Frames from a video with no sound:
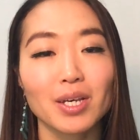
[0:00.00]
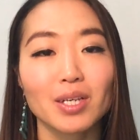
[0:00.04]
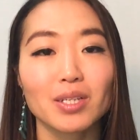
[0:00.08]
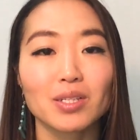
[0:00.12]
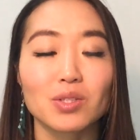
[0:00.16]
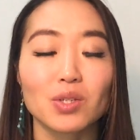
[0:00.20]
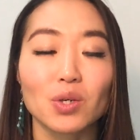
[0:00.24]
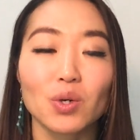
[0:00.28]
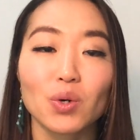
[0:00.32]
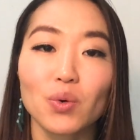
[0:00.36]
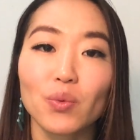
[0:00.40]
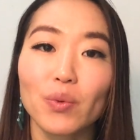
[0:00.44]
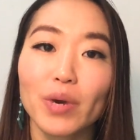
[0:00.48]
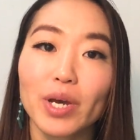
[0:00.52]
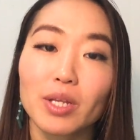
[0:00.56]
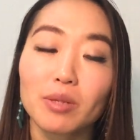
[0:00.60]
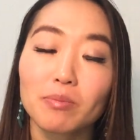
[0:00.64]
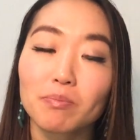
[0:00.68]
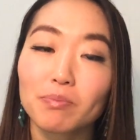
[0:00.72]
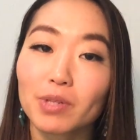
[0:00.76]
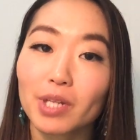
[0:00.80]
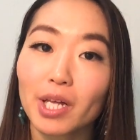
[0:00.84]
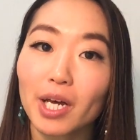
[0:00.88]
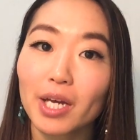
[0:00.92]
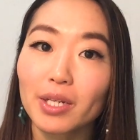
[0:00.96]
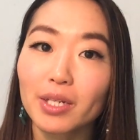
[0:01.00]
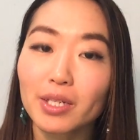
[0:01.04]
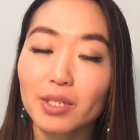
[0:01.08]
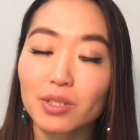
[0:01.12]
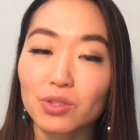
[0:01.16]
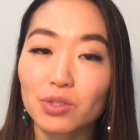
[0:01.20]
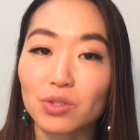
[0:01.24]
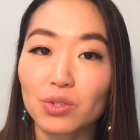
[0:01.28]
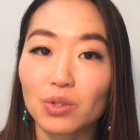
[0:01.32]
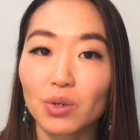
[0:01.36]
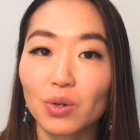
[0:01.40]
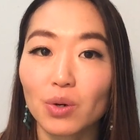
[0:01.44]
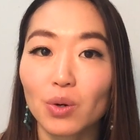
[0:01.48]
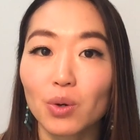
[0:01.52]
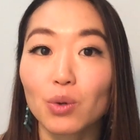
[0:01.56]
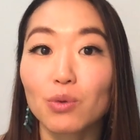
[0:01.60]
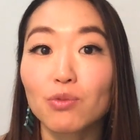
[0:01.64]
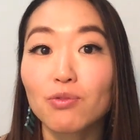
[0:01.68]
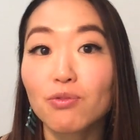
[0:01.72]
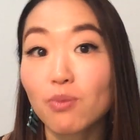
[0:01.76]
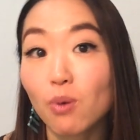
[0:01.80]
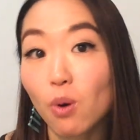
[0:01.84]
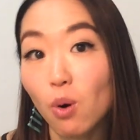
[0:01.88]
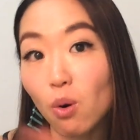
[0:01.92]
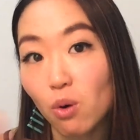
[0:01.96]
So when planets go
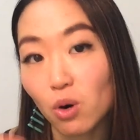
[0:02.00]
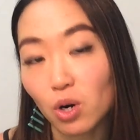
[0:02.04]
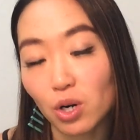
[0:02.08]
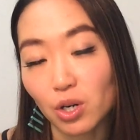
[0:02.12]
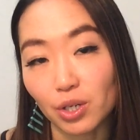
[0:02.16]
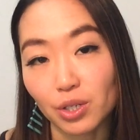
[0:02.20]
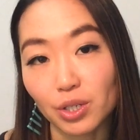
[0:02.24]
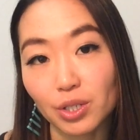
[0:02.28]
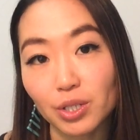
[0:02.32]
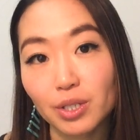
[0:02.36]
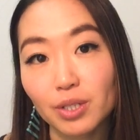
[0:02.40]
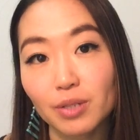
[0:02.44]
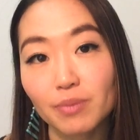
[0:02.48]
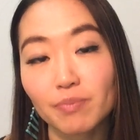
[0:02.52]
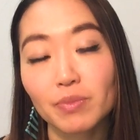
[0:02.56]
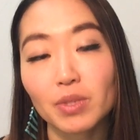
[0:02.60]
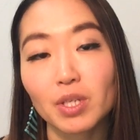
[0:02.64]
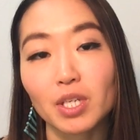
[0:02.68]
forward,